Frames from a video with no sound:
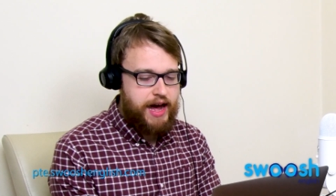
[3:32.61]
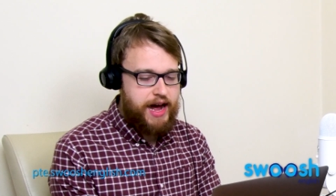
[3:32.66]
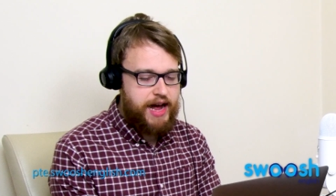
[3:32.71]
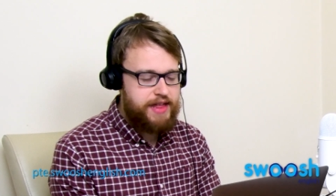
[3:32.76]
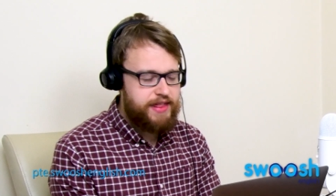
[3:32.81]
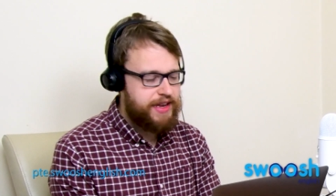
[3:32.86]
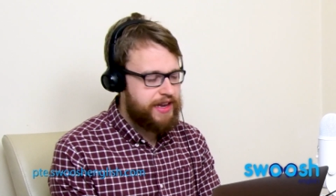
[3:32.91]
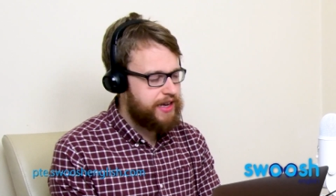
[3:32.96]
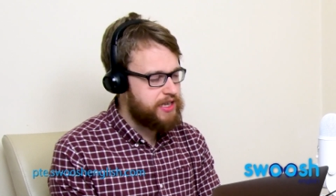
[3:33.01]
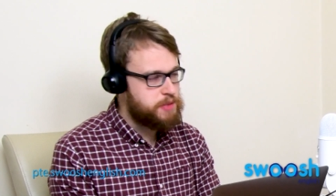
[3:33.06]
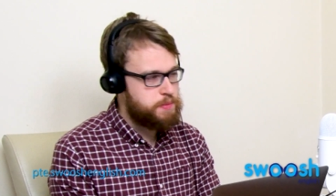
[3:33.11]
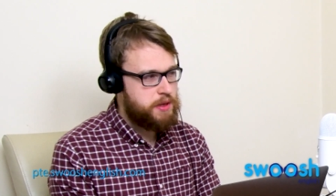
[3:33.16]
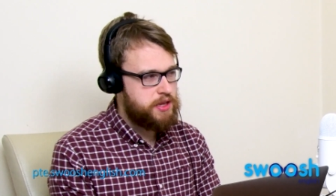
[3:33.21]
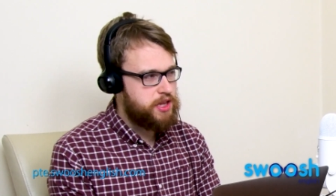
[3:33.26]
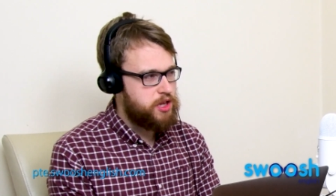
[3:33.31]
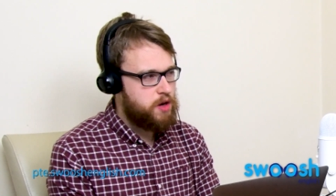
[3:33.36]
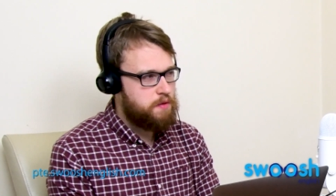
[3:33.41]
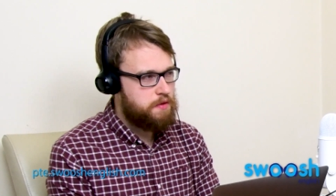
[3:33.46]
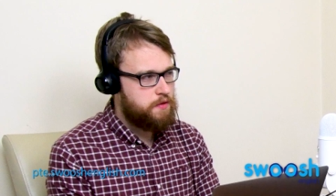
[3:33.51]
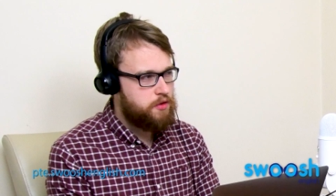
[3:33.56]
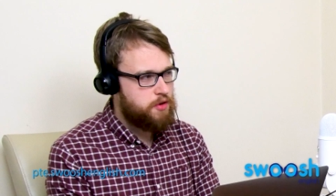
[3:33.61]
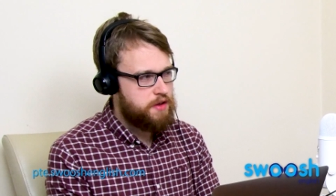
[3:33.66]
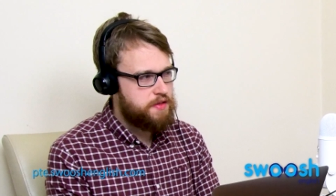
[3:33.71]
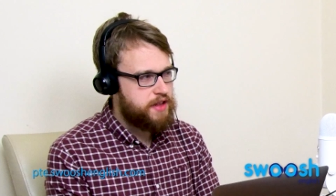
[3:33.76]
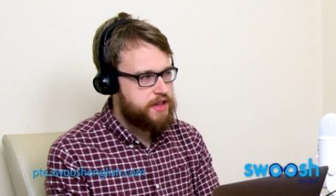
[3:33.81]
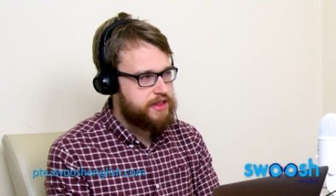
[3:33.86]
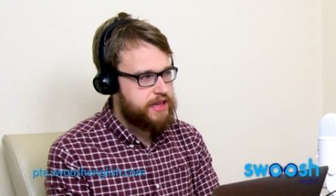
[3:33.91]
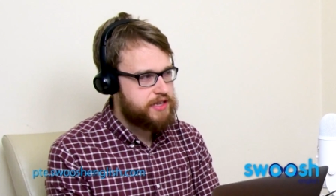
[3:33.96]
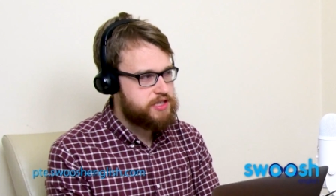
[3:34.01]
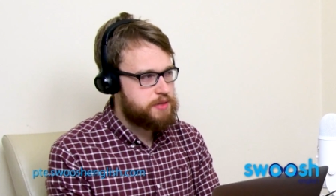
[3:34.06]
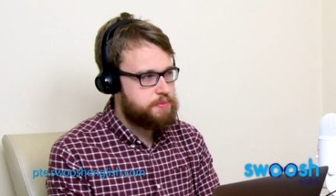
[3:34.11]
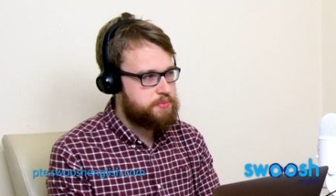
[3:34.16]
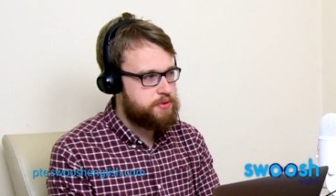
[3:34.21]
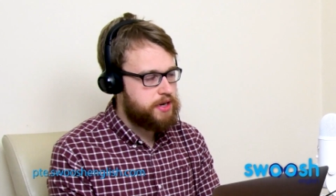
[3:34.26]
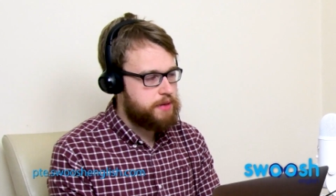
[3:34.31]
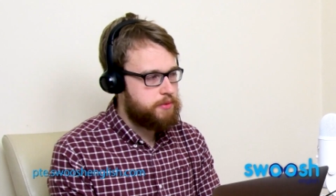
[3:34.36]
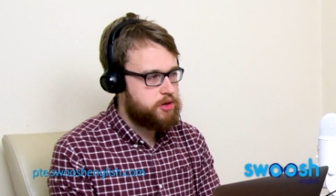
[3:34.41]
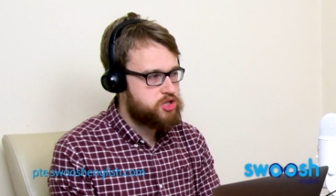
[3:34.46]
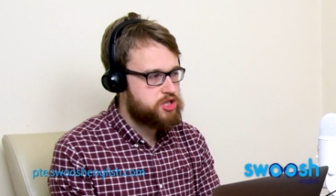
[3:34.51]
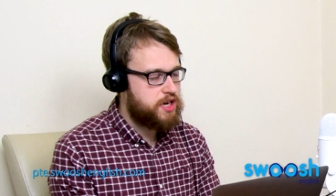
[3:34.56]
Anything else about the overview? I think that's it
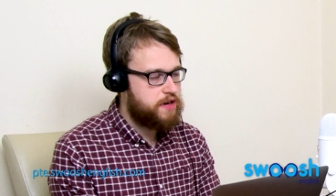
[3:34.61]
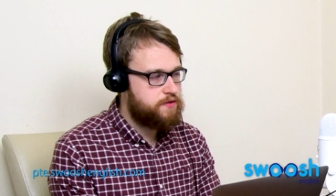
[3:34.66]
pretty much